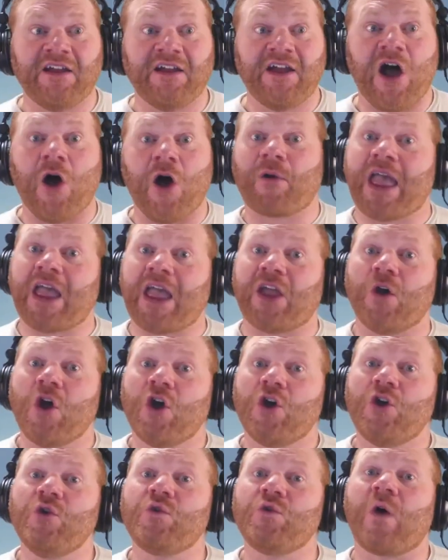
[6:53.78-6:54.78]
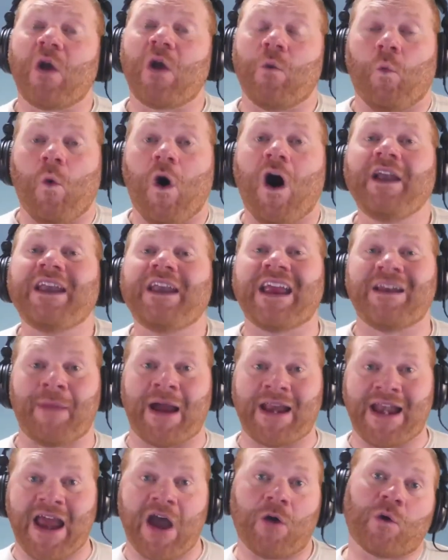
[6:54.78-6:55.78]
okay, who do I want in my
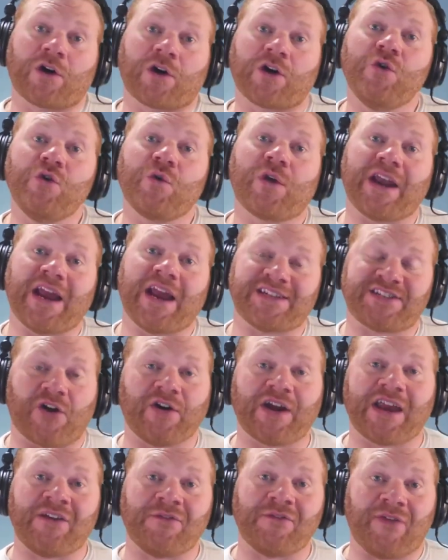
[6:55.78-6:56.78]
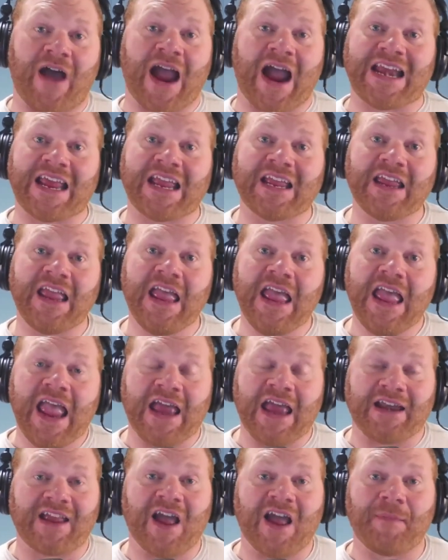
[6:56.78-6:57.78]
network? Who can I start inviting
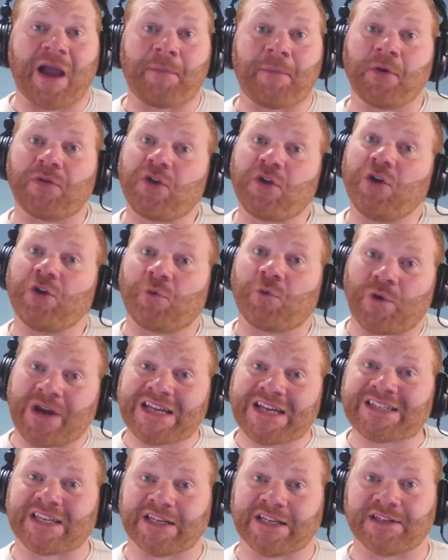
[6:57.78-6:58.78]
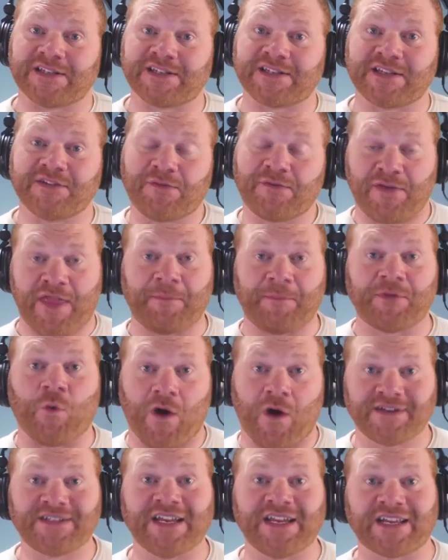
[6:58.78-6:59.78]
and coming up with good reasons for them to
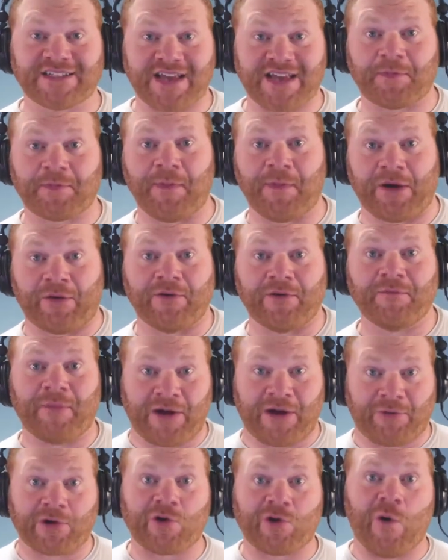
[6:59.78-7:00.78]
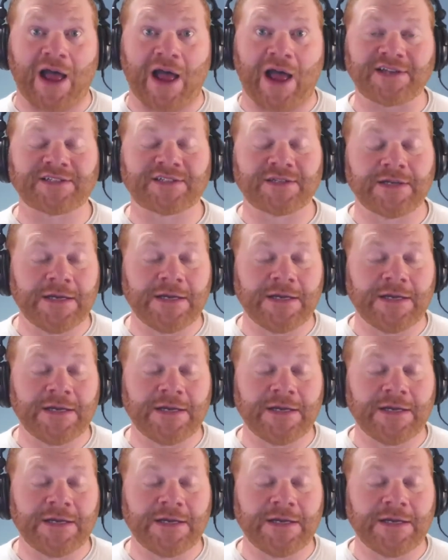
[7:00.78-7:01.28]
want to accept my request?